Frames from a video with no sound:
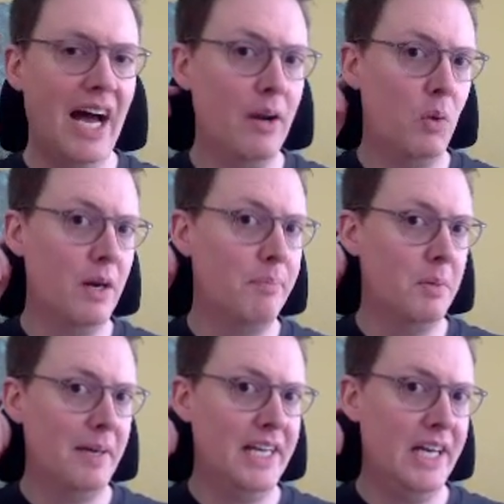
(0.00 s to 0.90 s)
I don't want to
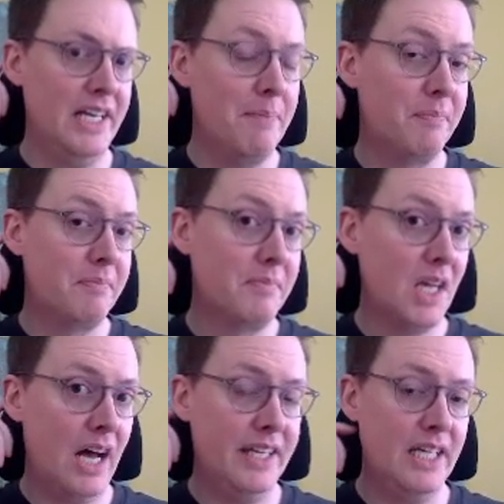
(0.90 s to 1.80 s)
put my knight
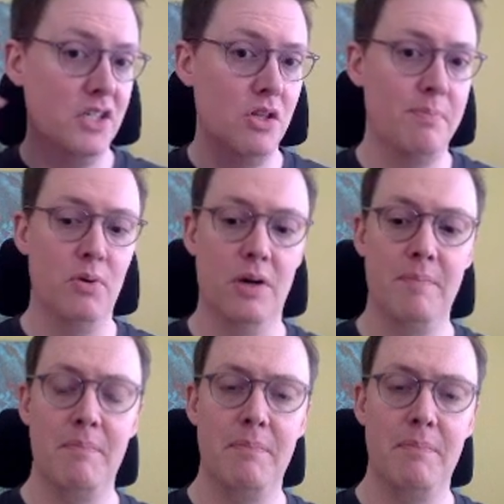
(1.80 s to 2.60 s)
on the edge of the board.